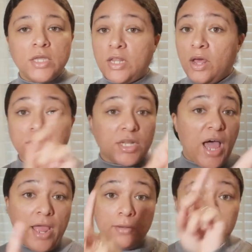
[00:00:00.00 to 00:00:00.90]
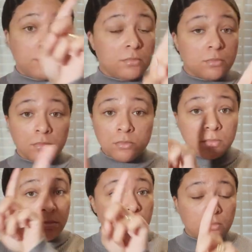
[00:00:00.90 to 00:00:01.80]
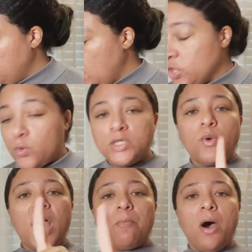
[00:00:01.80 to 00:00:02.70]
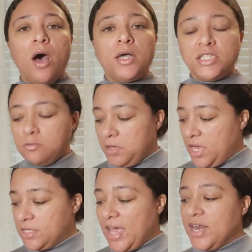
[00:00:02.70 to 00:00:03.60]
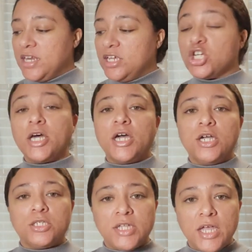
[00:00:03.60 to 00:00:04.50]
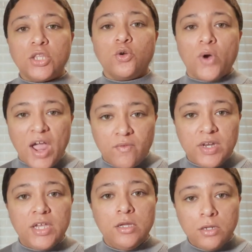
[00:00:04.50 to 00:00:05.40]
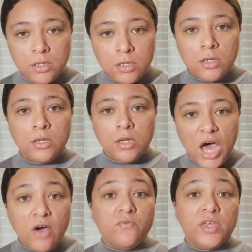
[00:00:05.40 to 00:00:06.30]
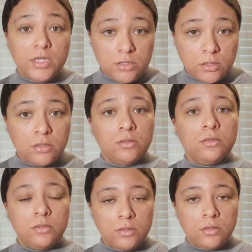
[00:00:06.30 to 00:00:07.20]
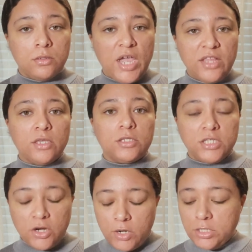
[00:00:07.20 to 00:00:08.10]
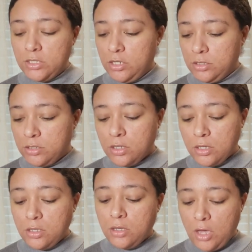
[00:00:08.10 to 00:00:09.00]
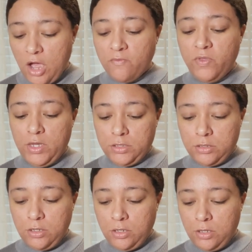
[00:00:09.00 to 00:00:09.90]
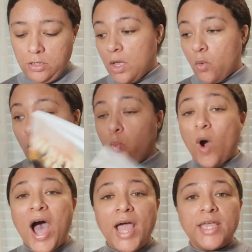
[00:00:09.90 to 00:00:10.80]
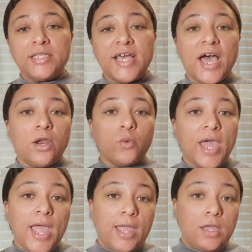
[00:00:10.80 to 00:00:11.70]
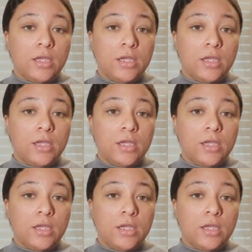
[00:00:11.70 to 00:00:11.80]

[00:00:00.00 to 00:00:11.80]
Now, that was a lot. The reason why I pause is because I need y'all to understand the gravity of this and the seriousness of this. Why is that okay?